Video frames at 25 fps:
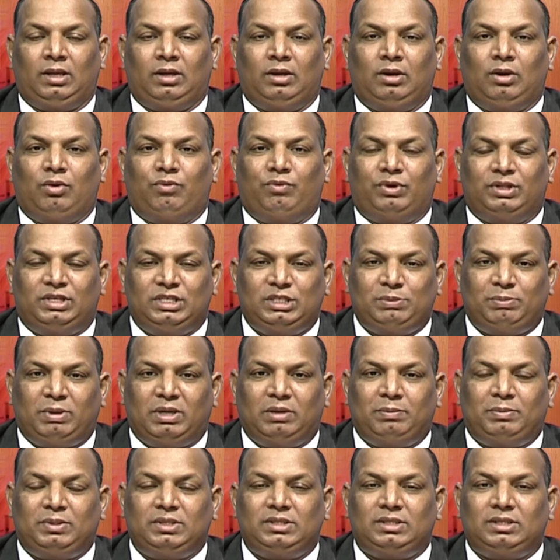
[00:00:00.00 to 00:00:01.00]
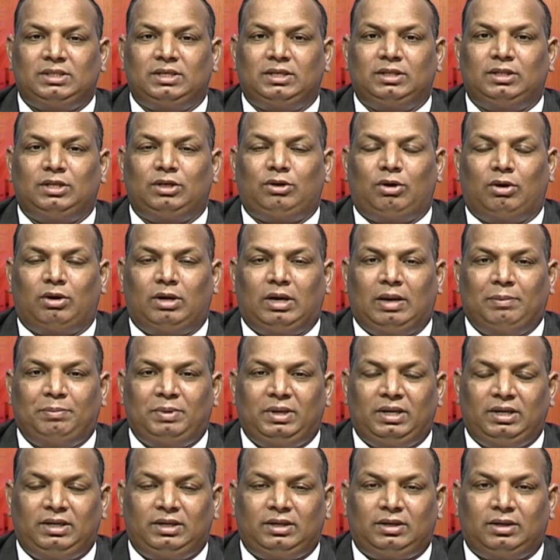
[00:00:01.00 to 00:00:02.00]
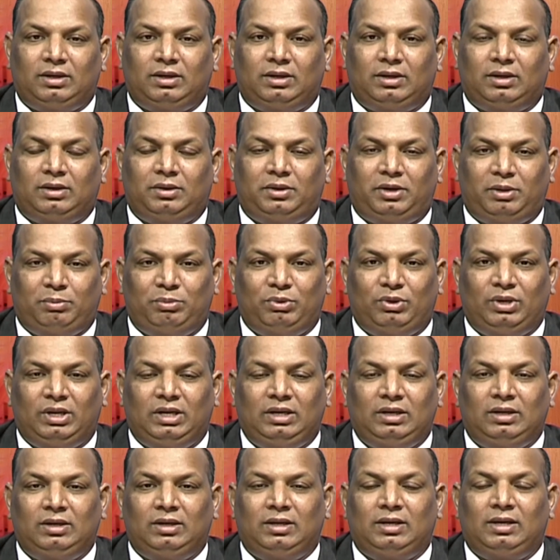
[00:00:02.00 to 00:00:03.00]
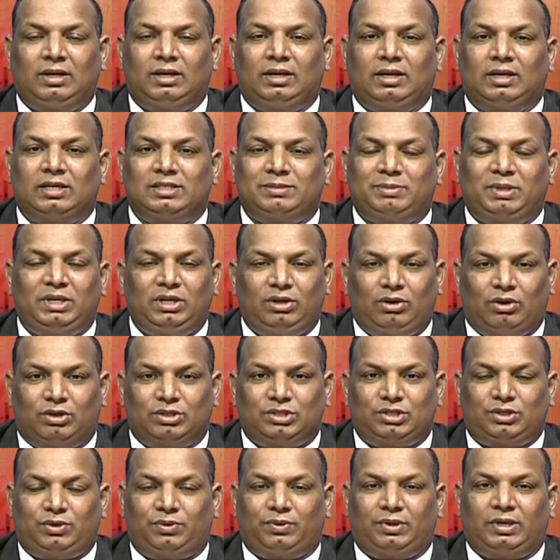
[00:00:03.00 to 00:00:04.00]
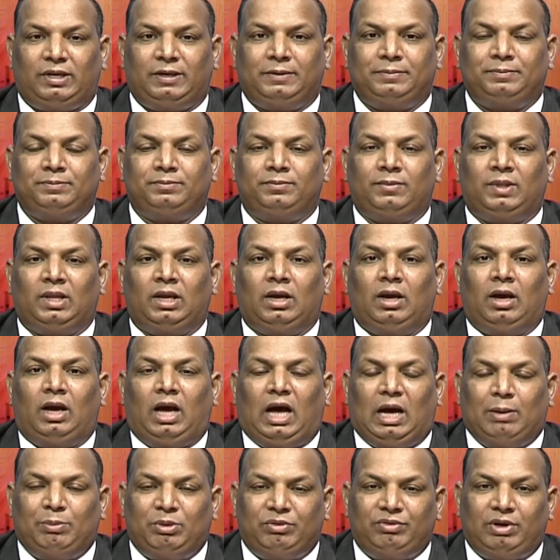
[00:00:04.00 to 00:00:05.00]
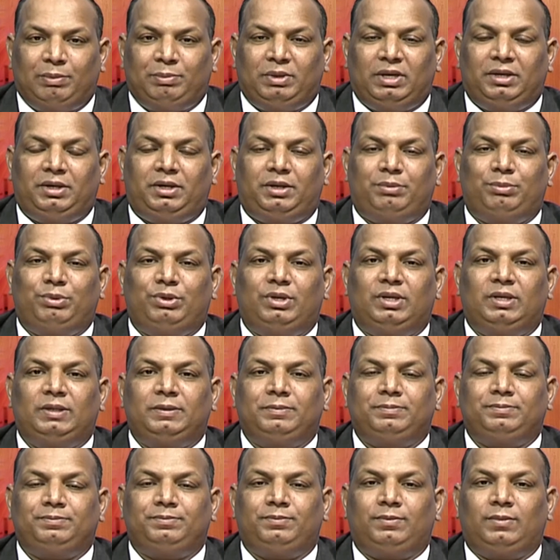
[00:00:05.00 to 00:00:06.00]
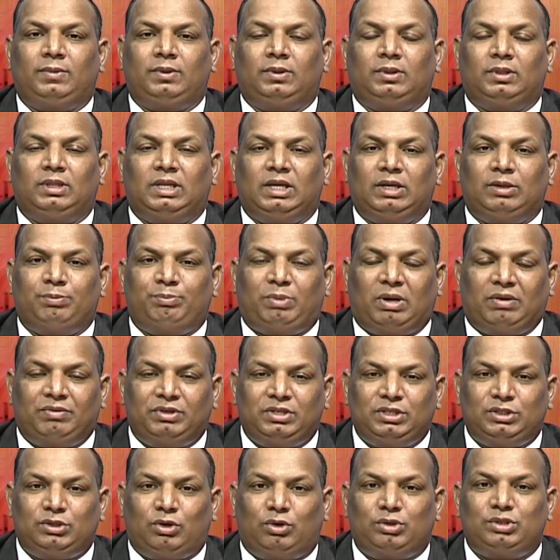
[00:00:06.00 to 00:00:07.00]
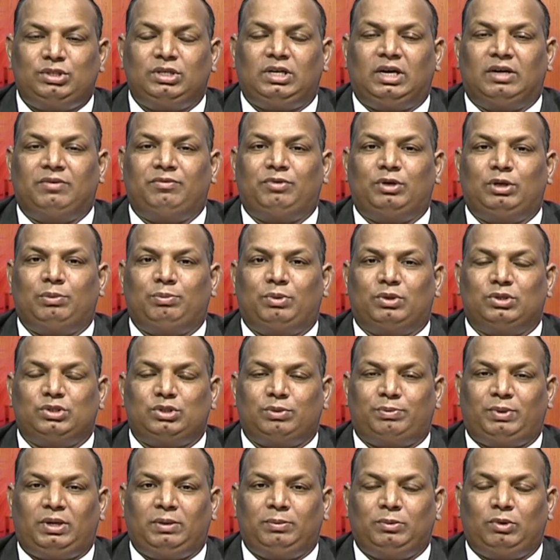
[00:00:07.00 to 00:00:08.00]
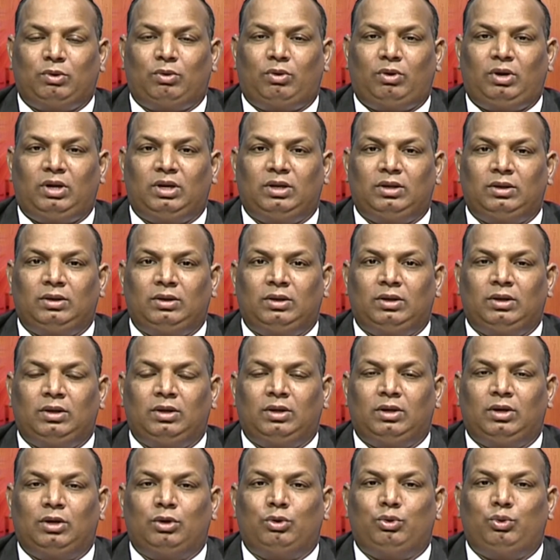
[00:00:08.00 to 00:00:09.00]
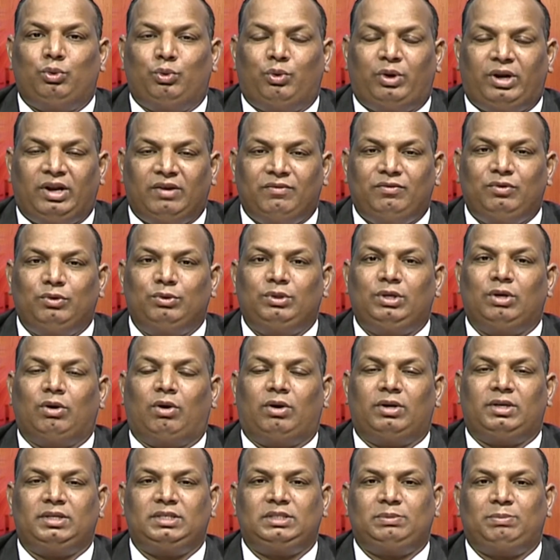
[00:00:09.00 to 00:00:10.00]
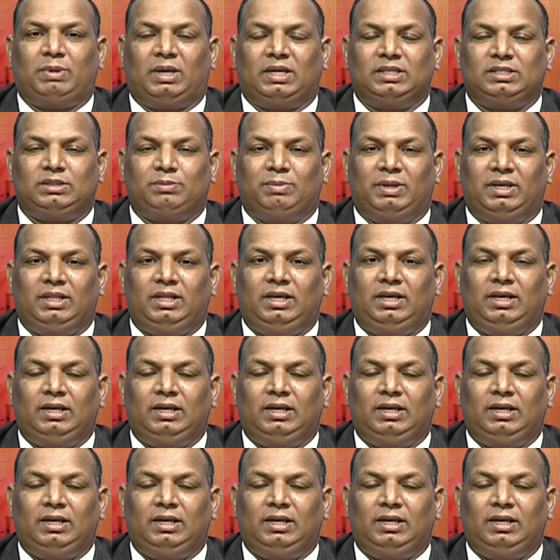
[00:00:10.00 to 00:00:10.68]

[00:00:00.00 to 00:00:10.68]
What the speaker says: For this purpose, the appellate tribunal has been constituted. Above appellate tribunal, the power is also conferred upon Supreme Court to review the orders passed by the